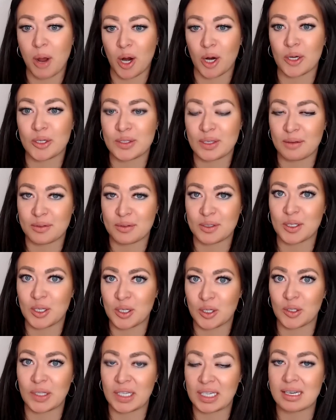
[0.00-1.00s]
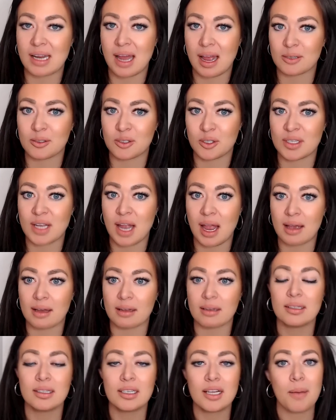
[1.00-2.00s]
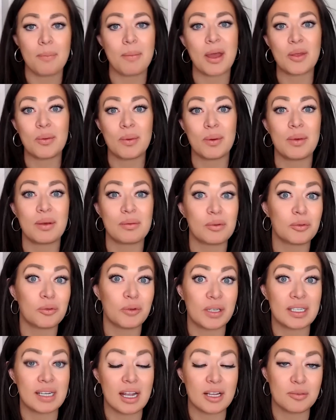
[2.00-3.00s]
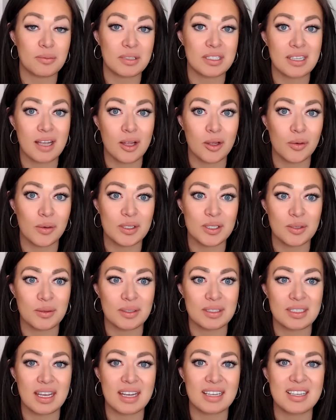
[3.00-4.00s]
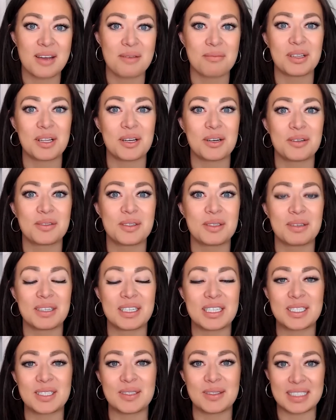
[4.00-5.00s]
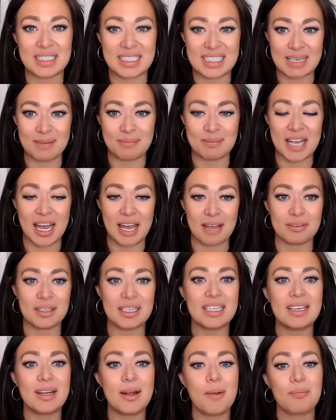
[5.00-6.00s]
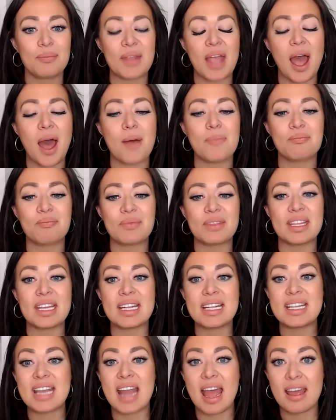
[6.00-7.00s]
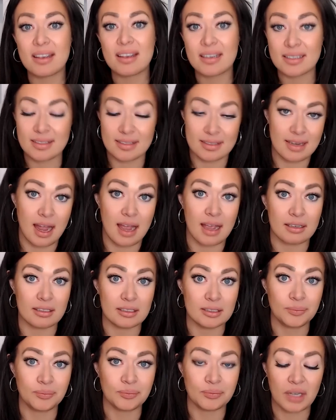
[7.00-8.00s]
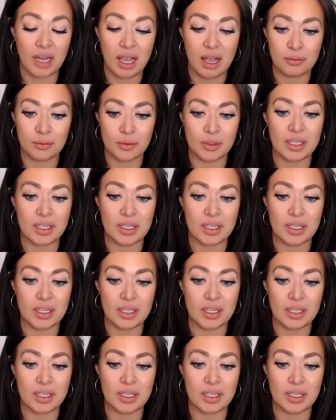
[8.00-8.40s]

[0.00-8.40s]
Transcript: parts of securely attached style by the way we have a free attachment style quiz you can take down below if you want to do a deep dive um, the next style of